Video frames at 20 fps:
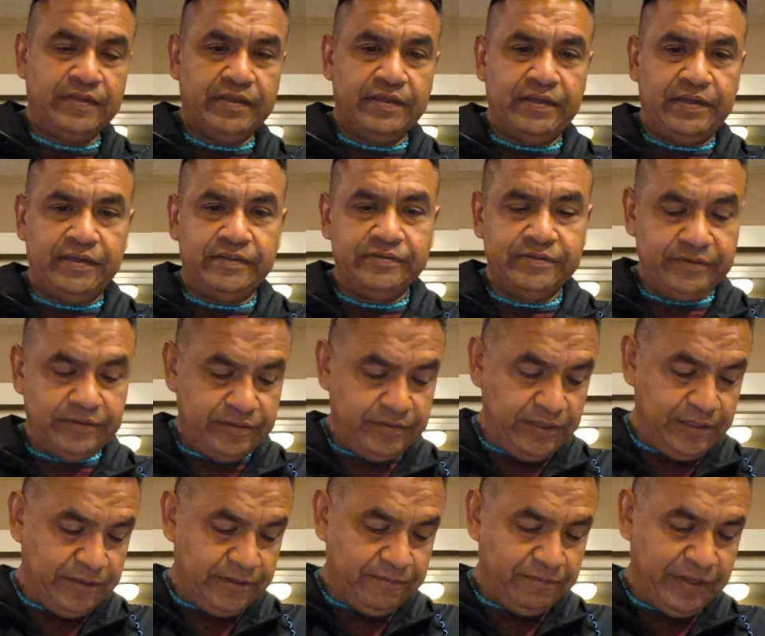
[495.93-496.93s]
Yeah.
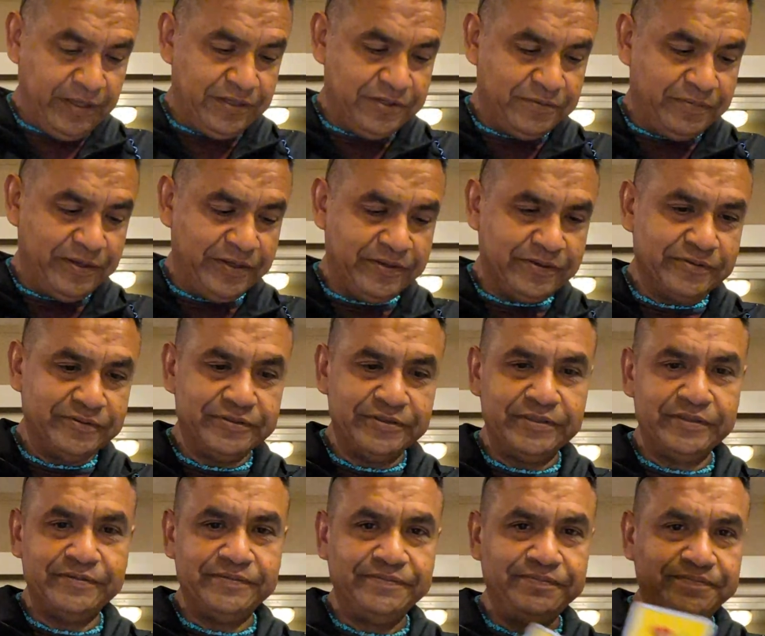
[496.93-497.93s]
Page of Pentacles,
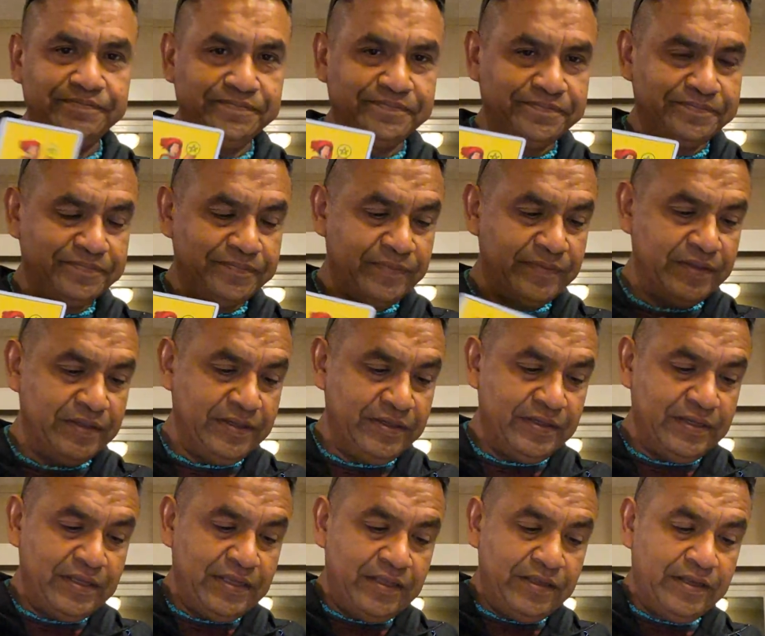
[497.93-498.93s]
yeah.
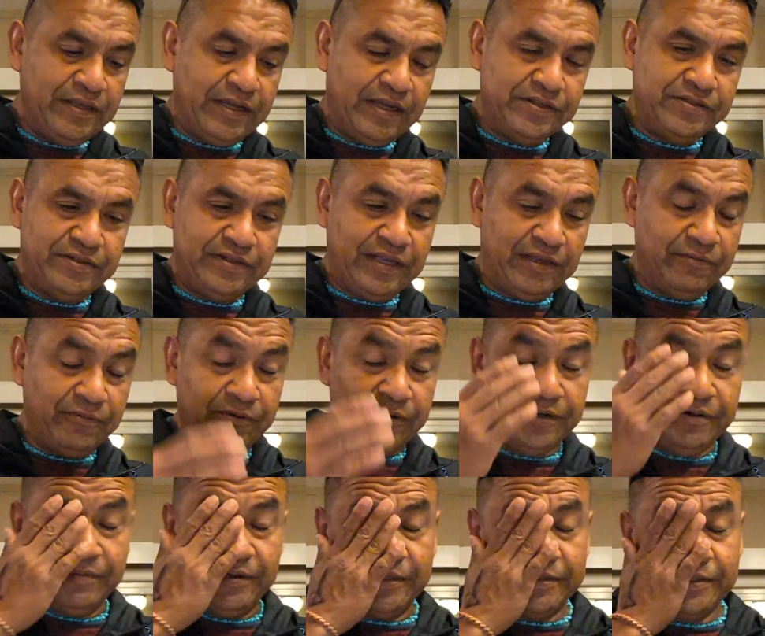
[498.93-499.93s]
You guys are not
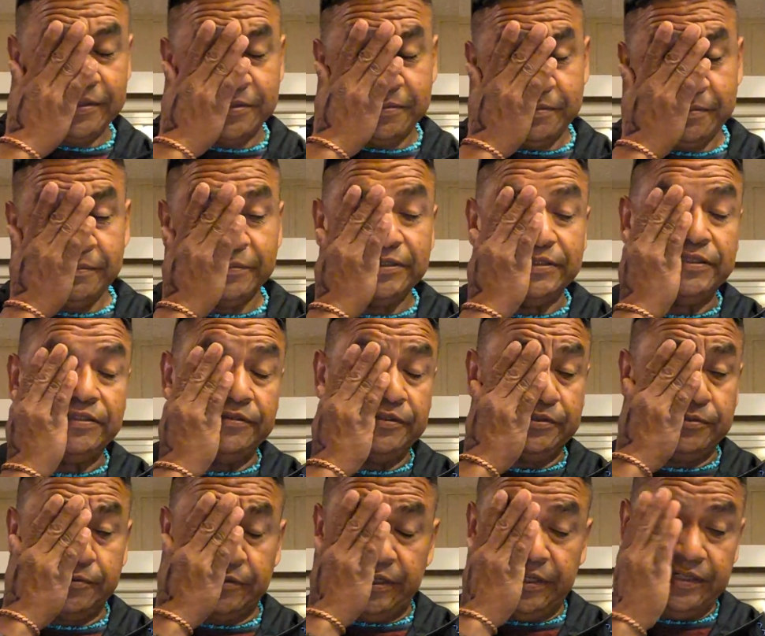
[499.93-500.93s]
worried about this
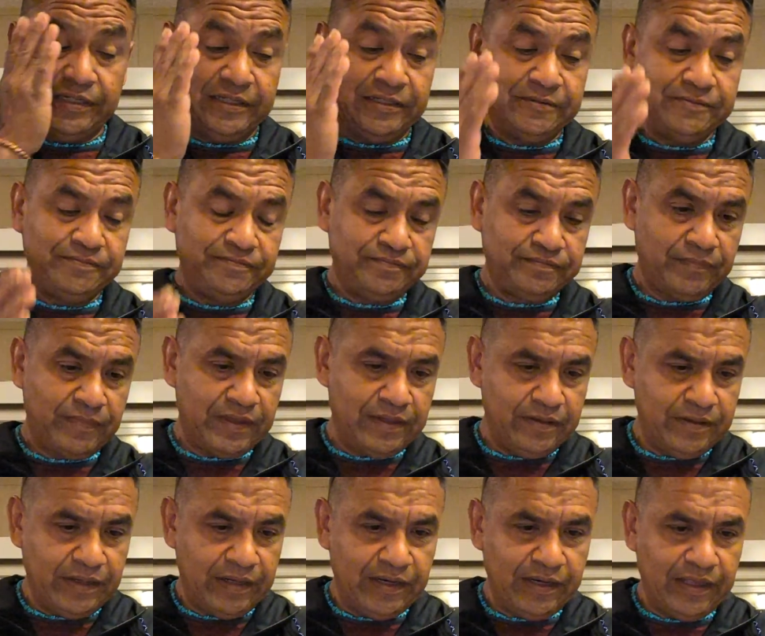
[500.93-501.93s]
individual right now.
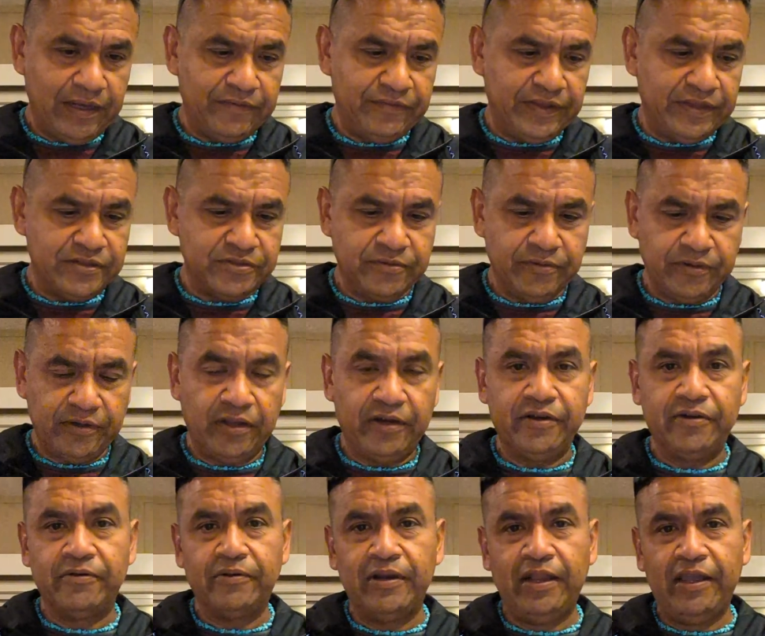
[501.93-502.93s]
You got a lot of things going on
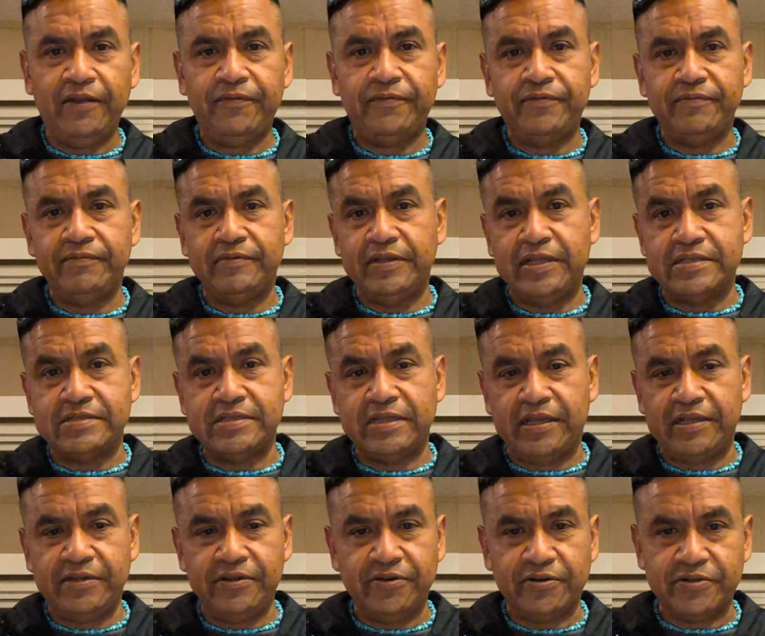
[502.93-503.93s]
in your own life. That's
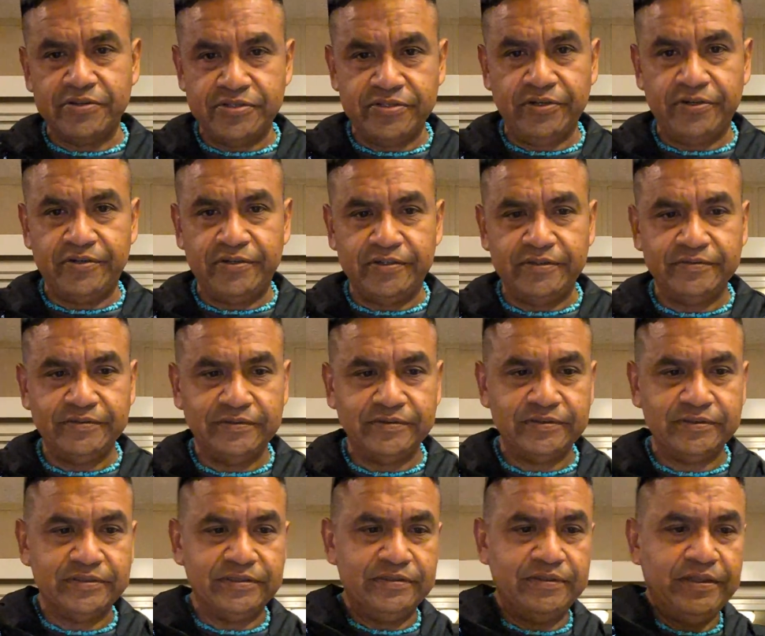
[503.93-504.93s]
not your concern.
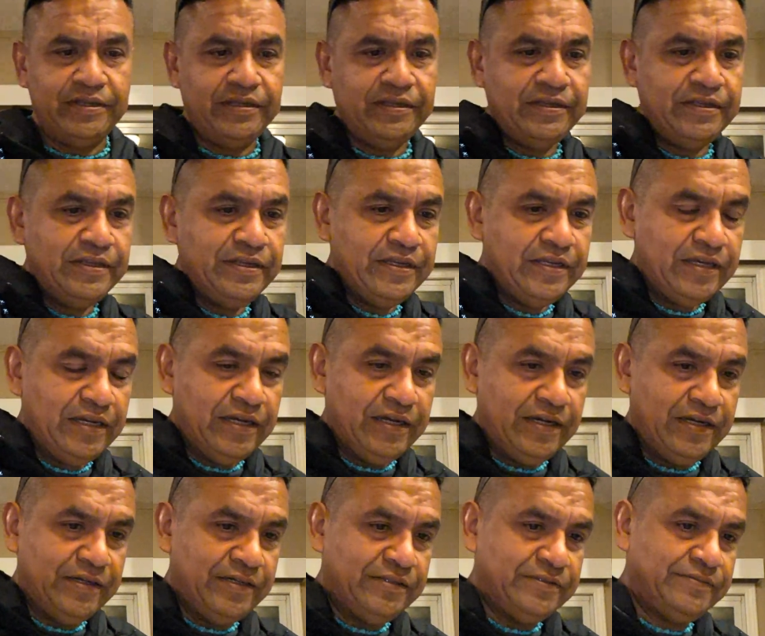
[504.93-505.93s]

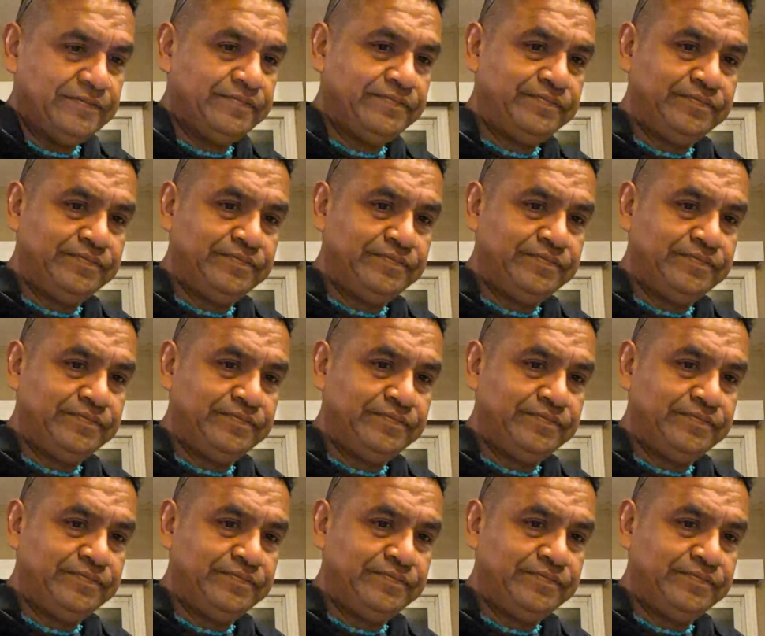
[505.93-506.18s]
Yeah.